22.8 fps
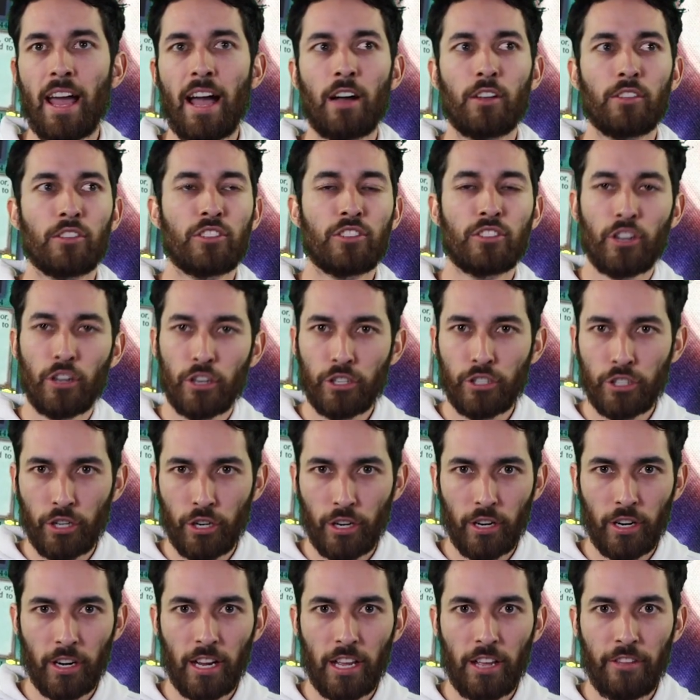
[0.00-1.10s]
out, search
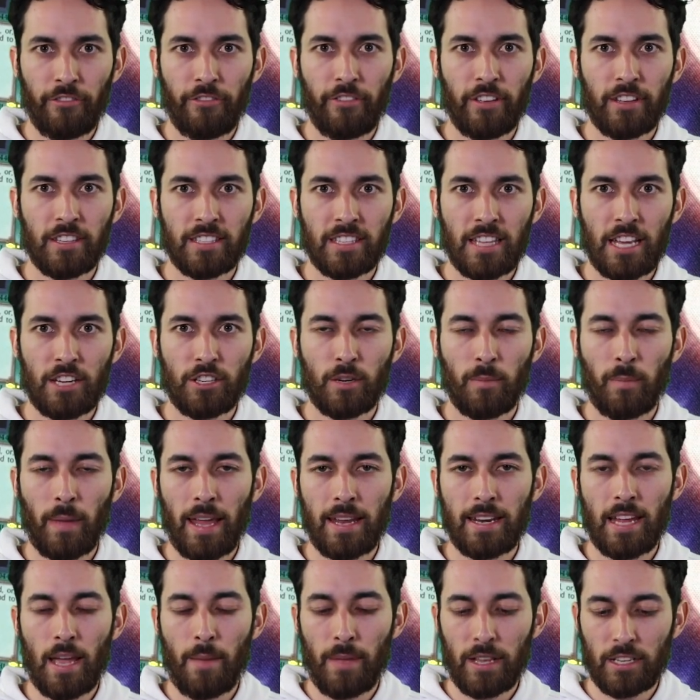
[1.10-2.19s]
your Infestation
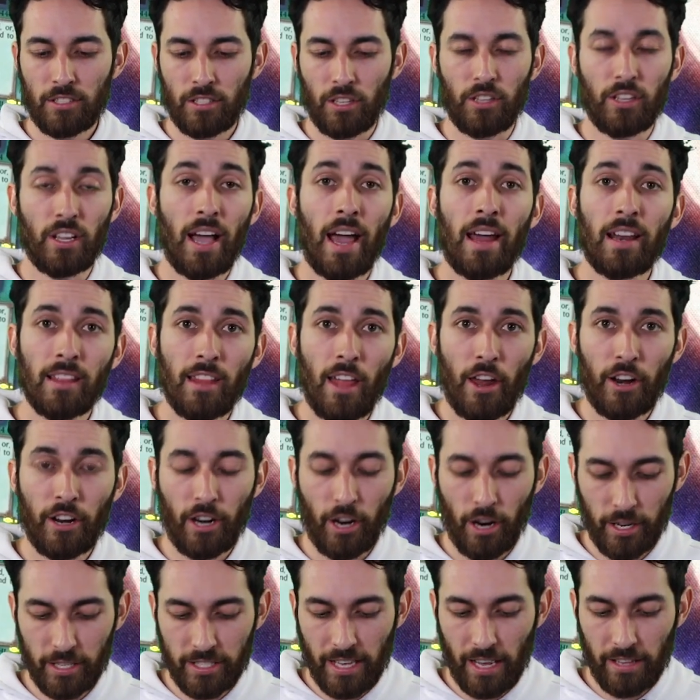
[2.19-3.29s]
Pandemic, so you got a lot of
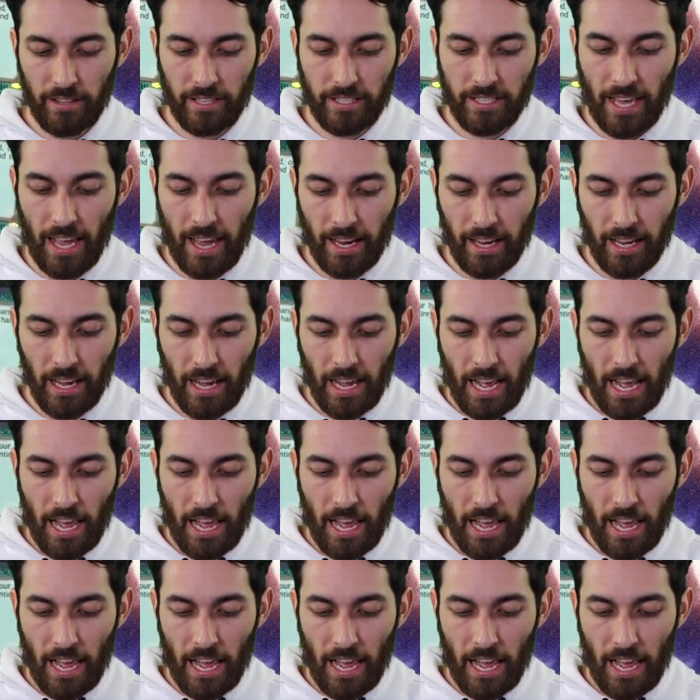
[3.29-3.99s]
cards out the deck,